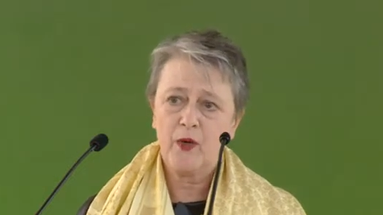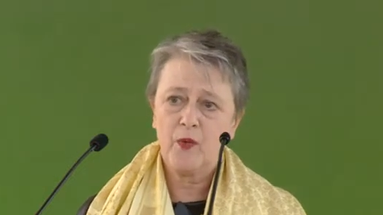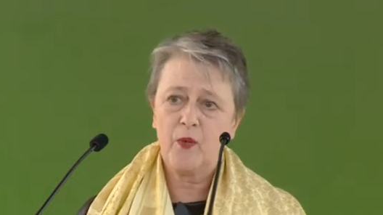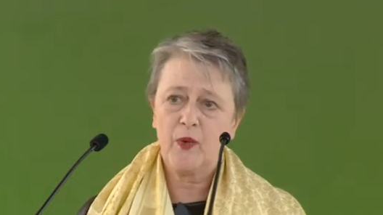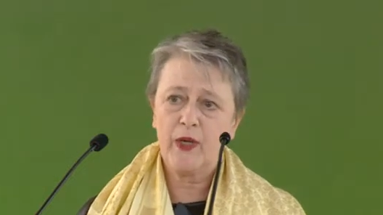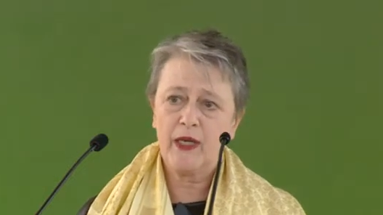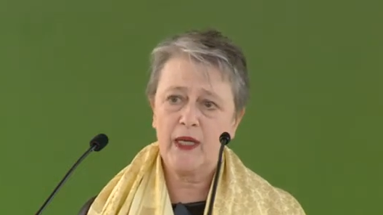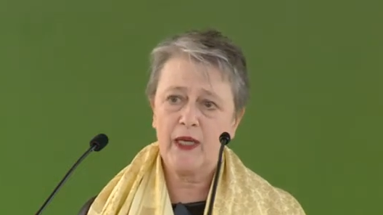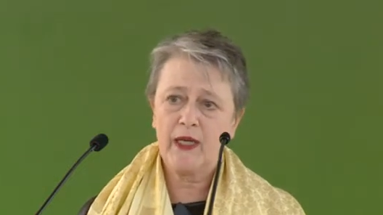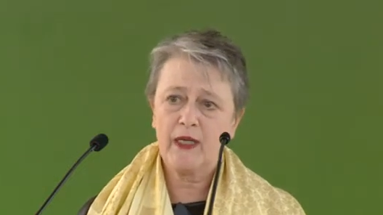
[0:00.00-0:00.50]

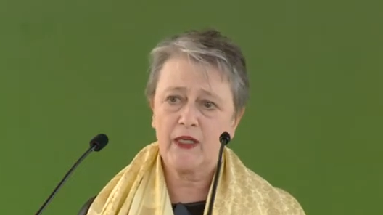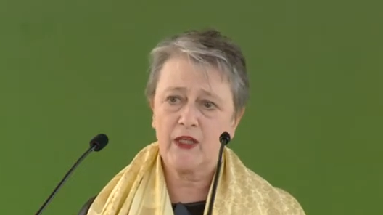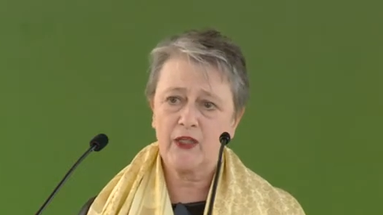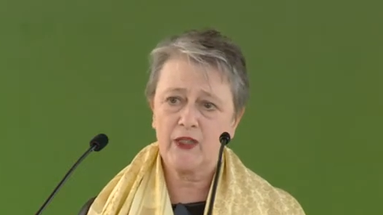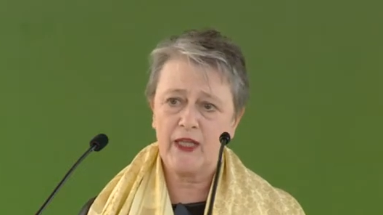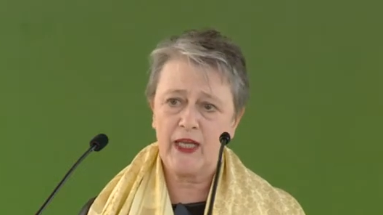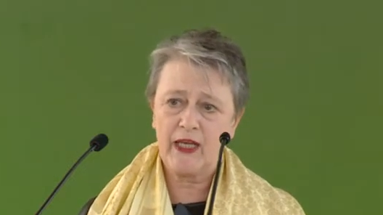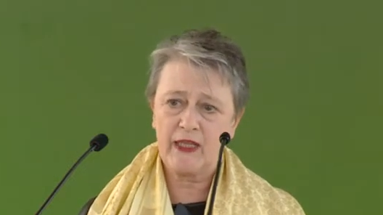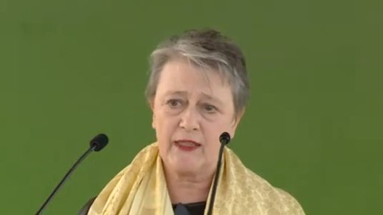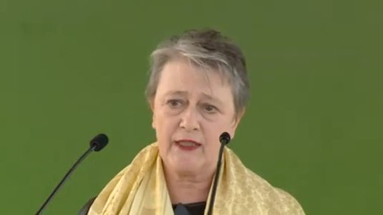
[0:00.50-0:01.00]
We
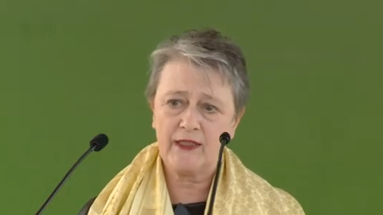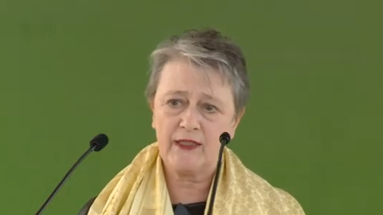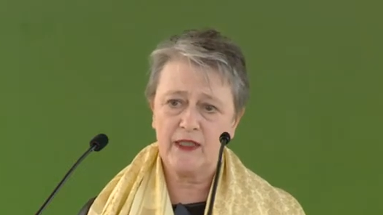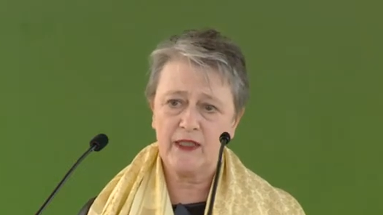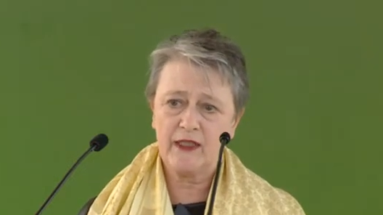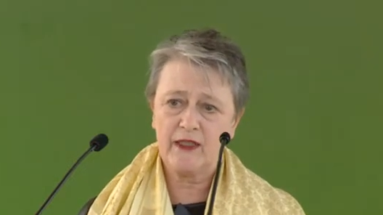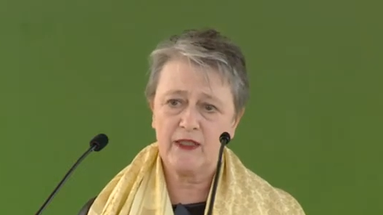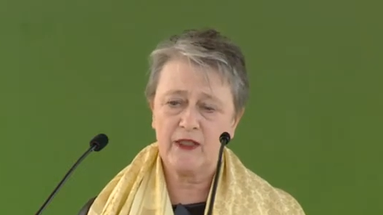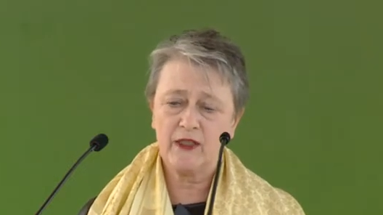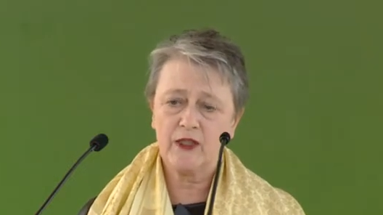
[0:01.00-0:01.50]
connect
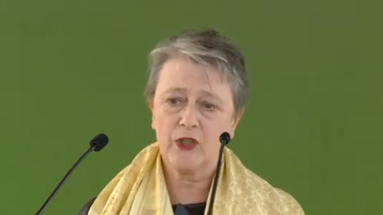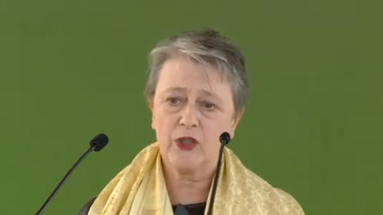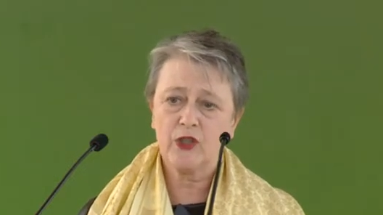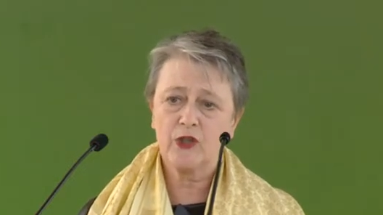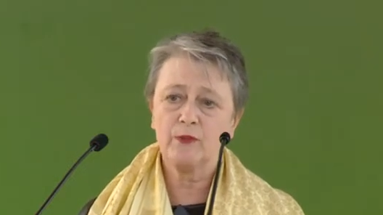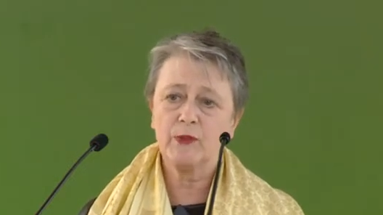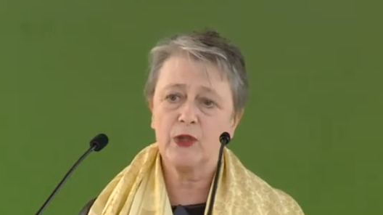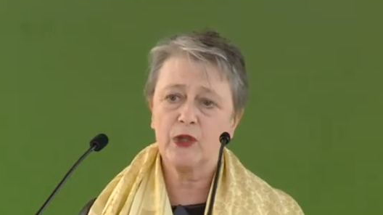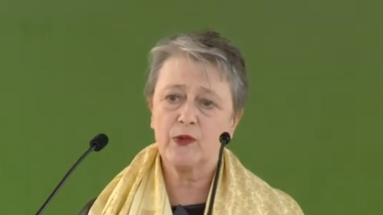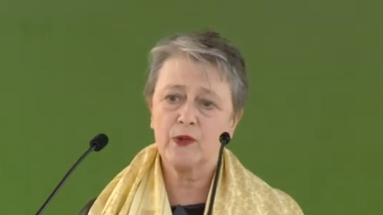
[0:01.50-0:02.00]
in
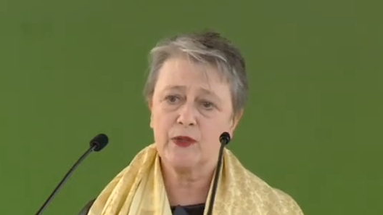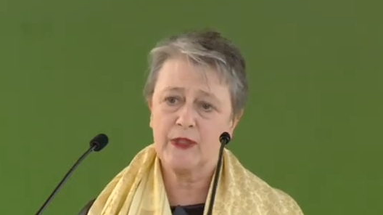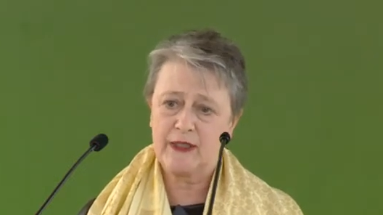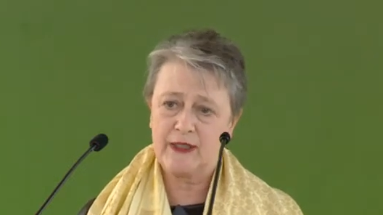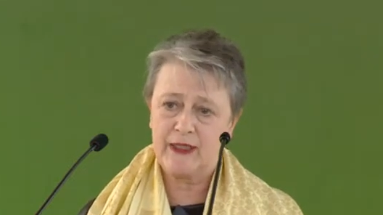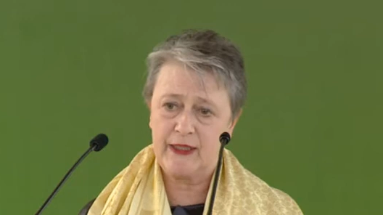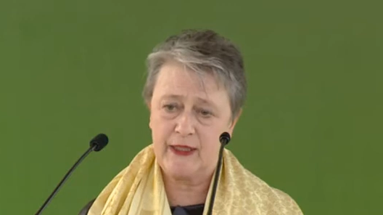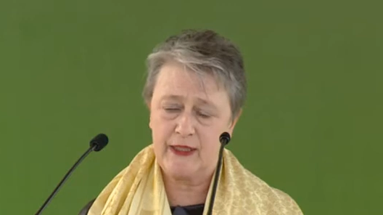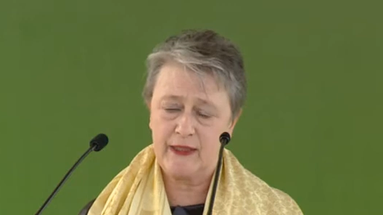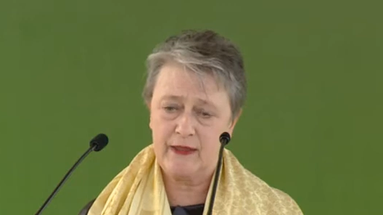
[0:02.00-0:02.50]

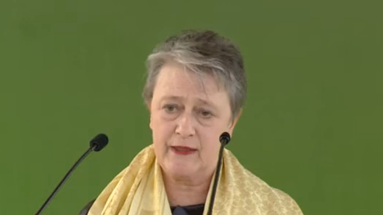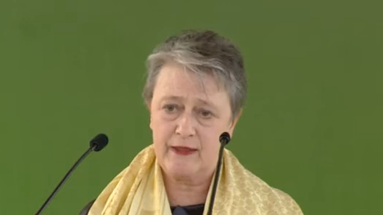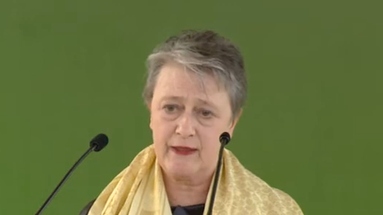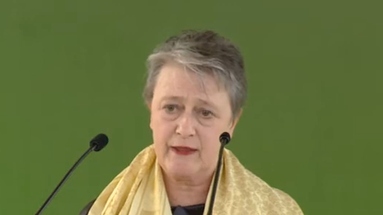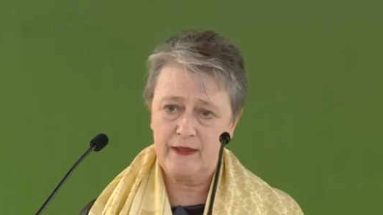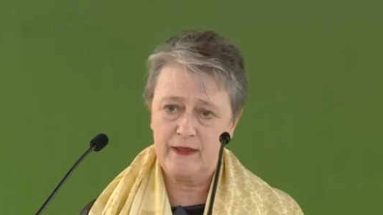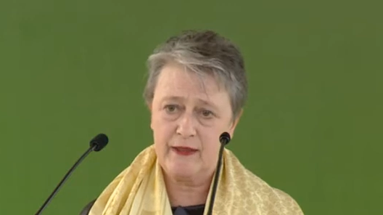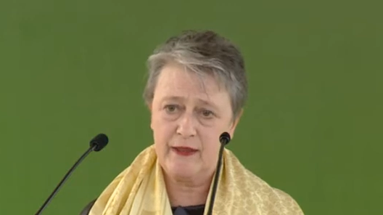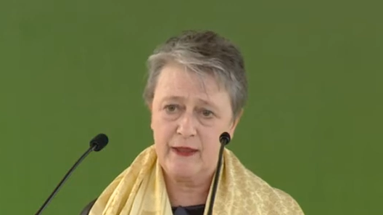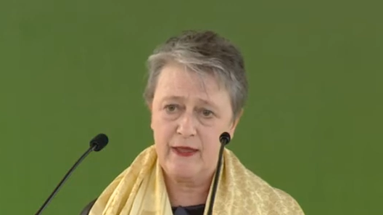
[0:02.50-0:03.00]

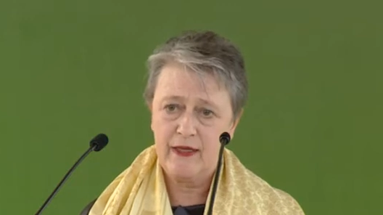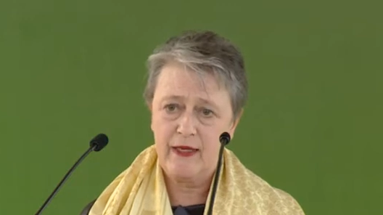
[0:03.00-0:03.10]
communities,